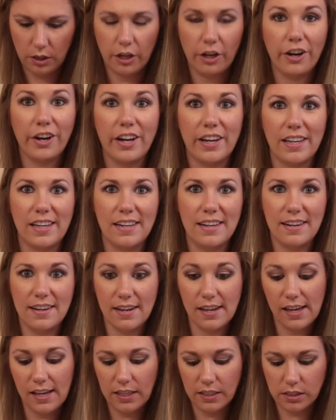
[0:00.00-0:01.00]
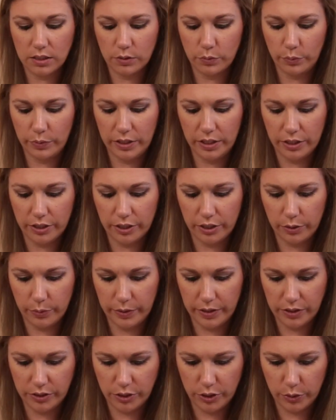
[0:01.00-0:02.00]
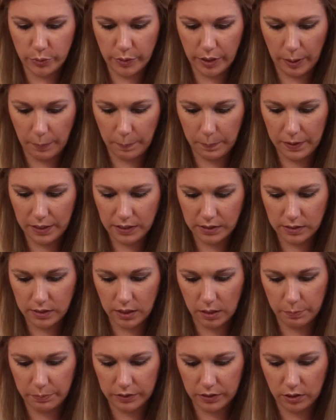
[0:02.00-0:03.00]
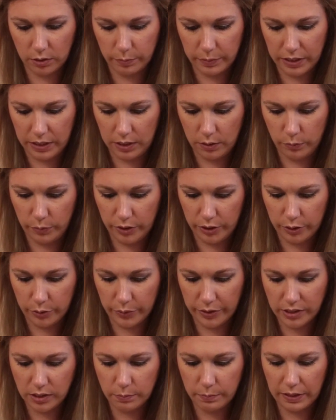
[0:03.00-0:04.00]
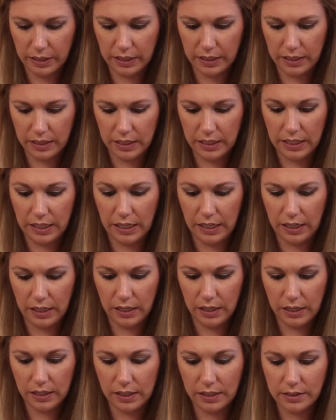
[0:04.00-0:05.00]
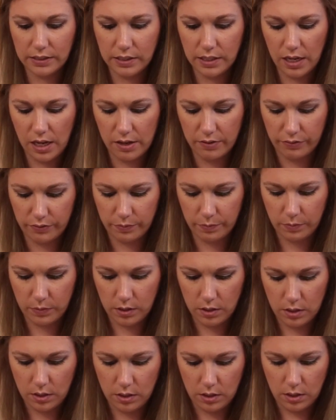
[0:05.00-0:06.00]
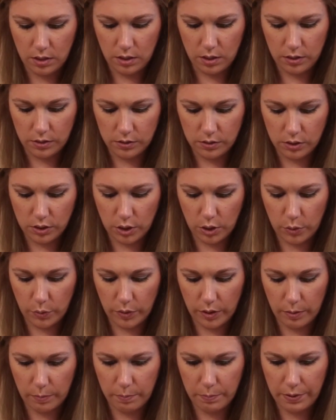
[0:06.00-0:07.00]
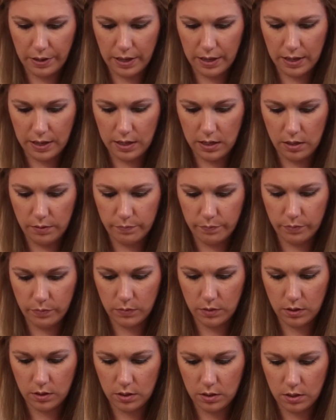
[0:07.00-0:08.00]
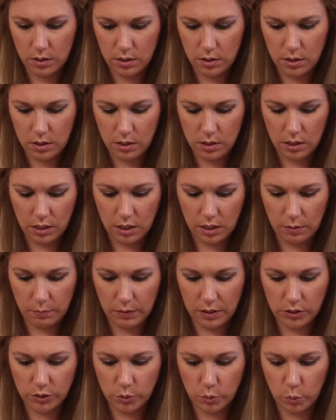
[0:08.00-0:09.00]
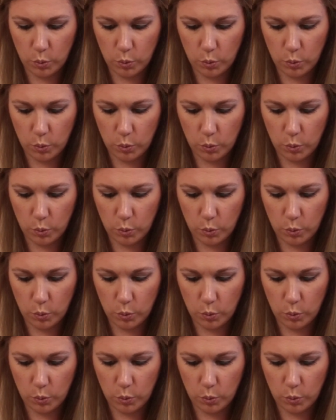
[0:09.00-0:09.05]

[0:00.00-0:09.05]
All right, and next we are going to mix it up a little bit and we are going to buy a ETF. So buy, how much?